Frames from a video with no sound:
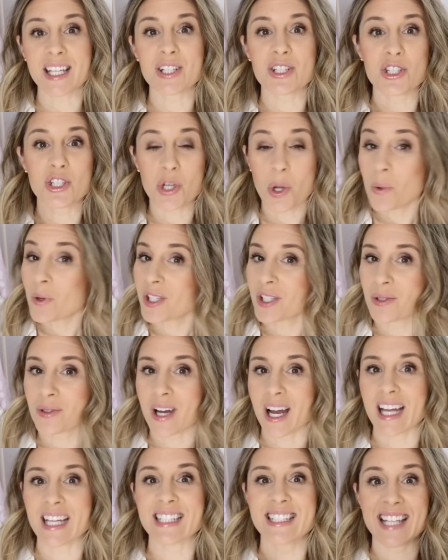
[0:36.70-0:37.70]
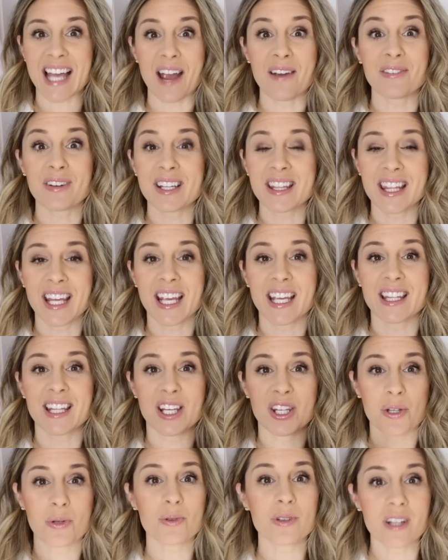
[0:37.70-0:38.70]
showing you guys everything that
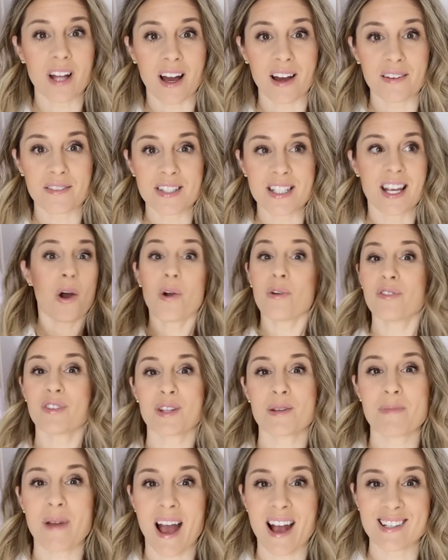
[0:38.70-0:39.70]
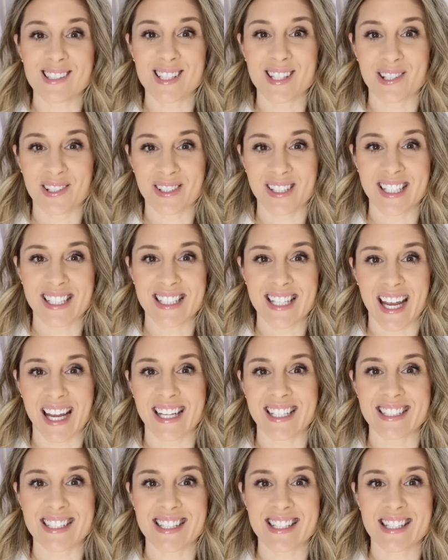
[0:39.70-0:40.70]
you loved over the past thirty
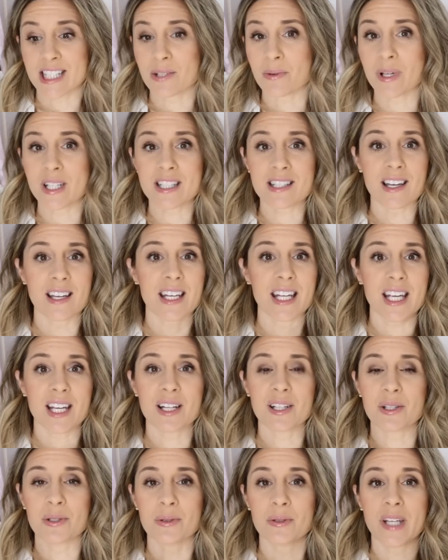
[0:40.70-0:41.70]
days. So it's going to include